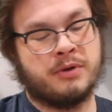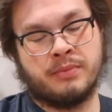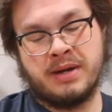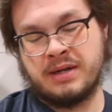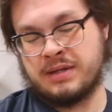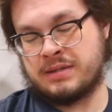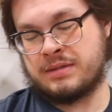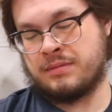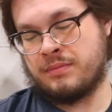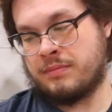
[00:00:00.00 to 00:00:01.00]

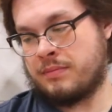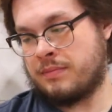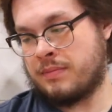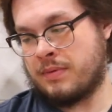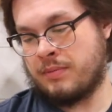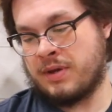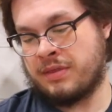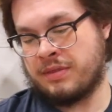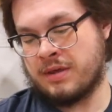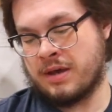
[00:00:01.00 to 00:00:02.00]
Reedus
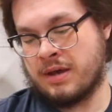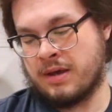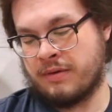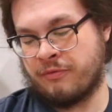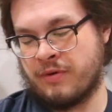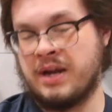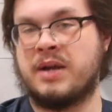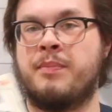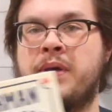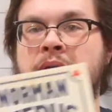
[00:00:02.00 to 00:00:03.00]
with
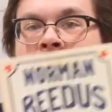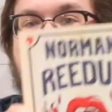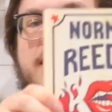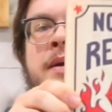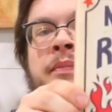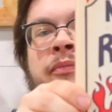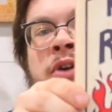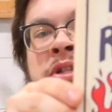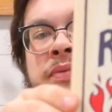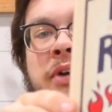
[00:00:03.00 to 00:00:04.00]
Frank Bill. First of